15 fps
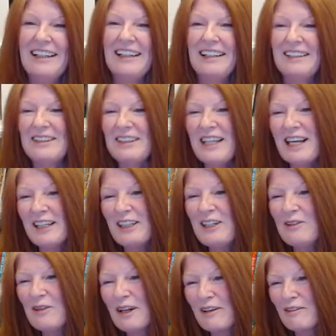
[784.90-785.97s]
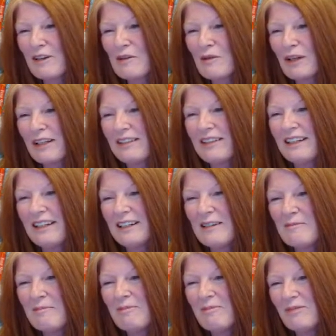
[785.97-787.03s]
And thank you,
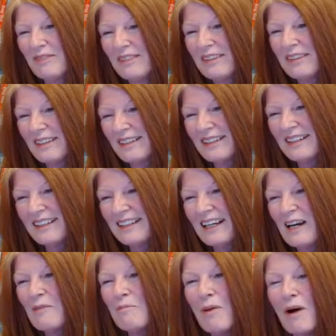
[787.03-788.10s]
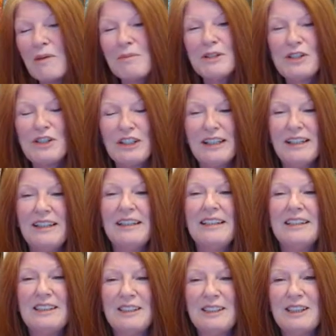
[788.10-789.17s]
everyone. Yeah, Babaji
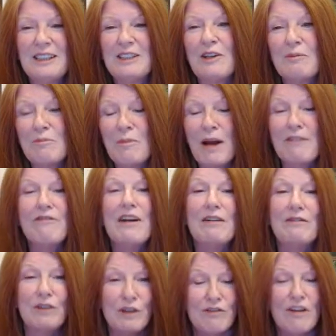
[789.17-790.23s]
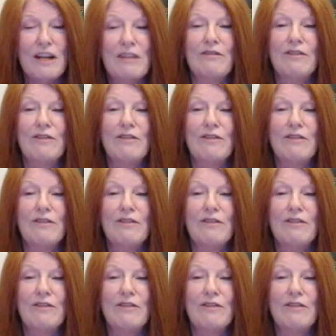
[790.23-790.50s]
is my favorite,